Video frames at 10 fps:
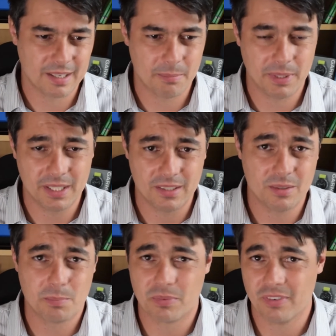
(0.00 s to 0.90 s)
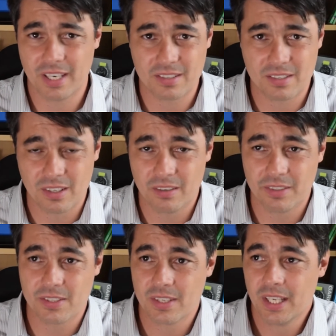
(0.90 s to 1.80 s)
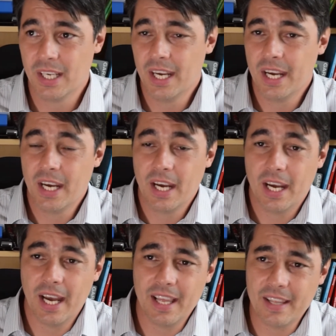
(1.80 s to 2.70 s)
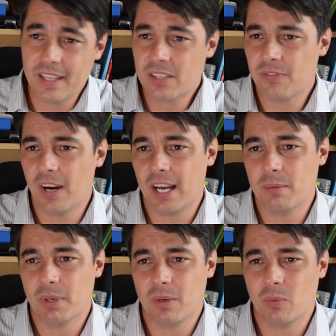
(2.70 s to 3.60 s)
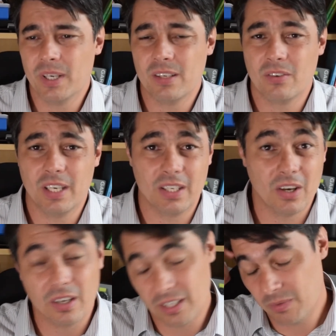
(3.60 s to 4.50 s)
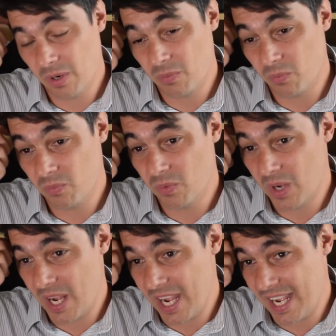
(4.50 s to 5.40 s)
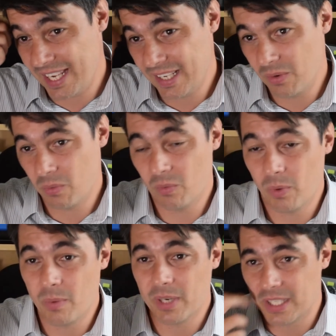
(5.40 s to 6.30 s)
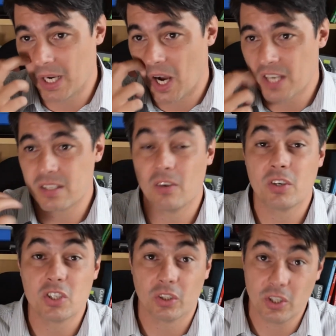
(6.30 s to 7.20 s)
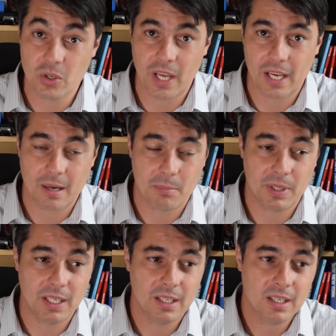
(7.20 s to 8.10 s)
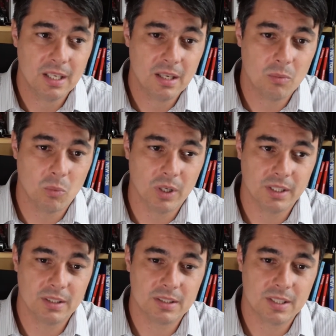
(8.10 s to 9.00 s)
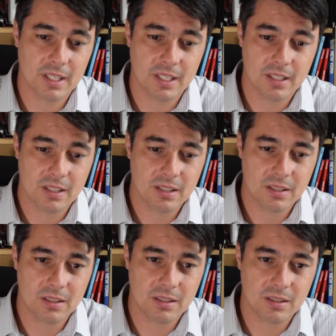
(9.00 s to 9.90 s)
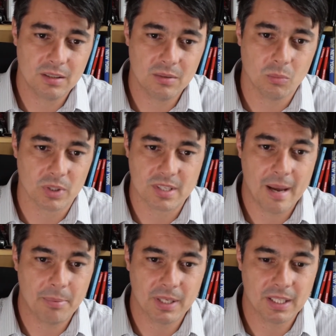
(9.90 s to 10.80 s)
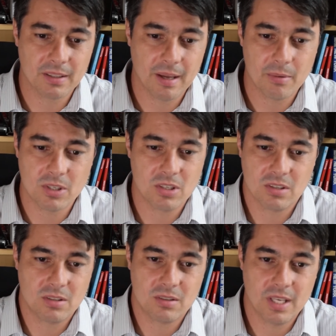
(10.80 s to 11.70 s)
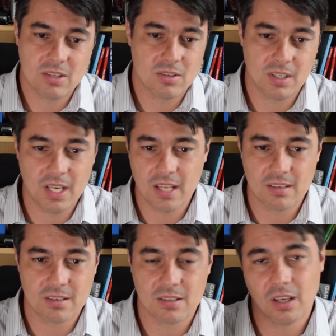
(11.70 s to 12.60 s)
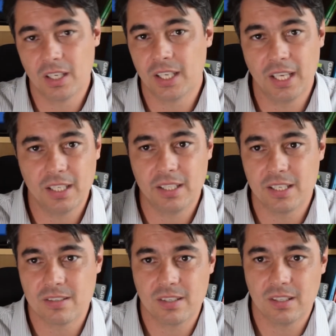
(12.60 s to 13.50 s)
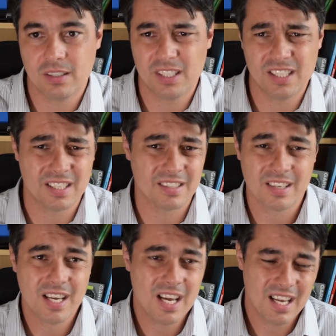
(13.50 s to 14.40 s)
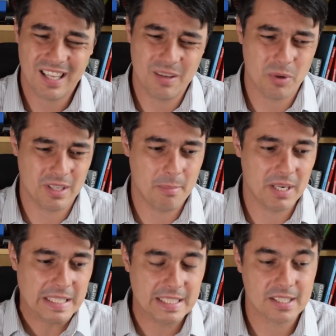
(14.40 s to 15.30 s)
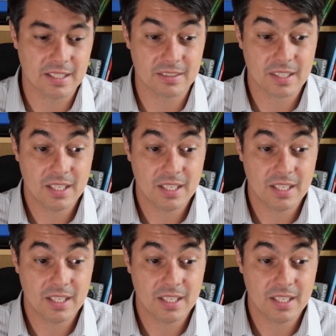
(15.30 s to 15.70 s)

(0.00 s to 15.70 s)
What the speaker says: company to provide a service, and that's fine, but we didn't really know. And when we did ask the original UK company what's happening, they just said, yeah, this is the holiday and here's the details, and there weren't that many details.